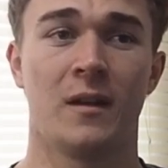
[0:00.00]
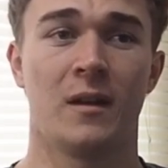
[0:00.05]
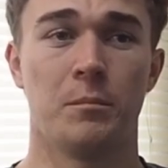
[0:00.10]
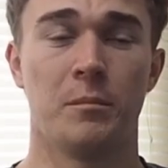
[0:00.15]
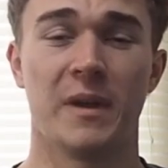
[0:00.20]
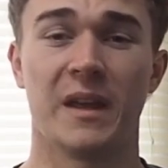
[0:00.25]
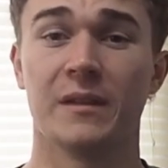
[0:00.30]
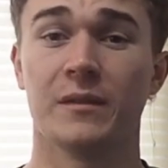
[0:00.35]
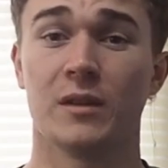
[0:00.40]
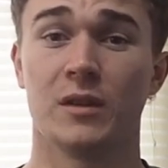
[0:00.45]

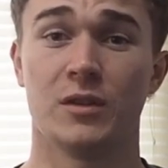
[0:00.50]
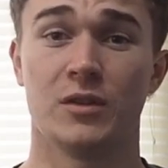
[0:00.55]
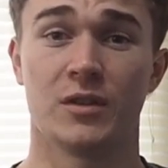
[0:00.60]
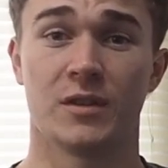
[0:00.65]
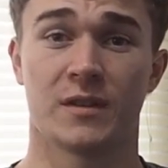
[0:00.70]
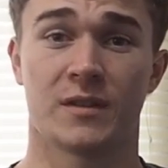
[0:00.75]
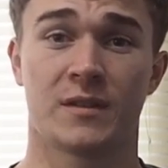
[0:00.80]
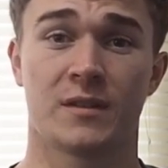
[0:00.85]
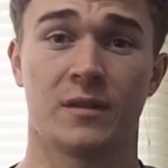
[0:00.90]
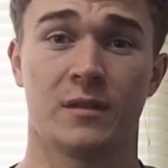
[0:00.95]
mainly
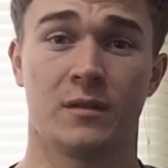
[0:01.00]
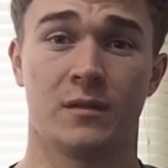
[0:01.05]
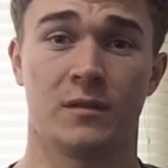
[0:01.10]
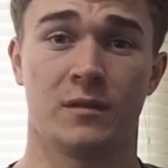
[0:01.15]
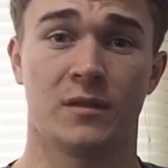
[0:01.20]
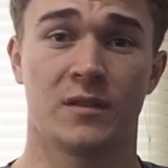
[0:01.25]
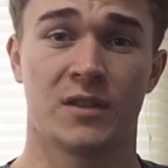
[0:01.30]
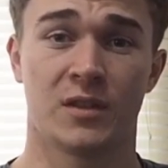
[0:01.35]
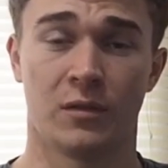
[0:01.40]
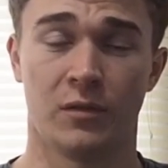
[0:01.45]
just
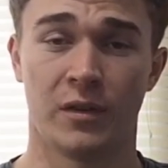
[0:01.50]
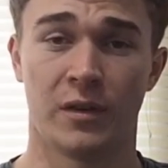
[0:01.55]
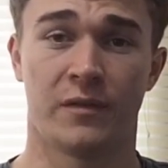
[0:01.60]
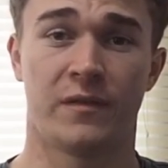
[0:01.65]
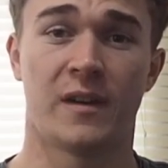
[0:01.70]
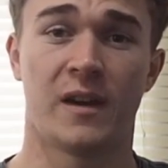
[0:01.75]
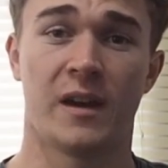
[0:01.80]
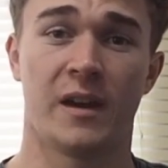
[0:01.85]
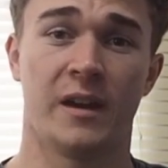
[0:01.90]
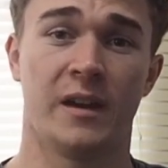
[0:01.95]

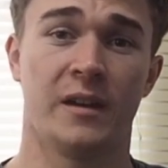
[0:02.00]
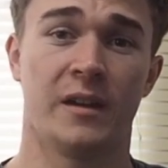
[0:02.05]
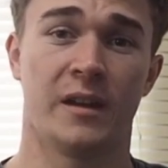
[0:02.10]
solidifying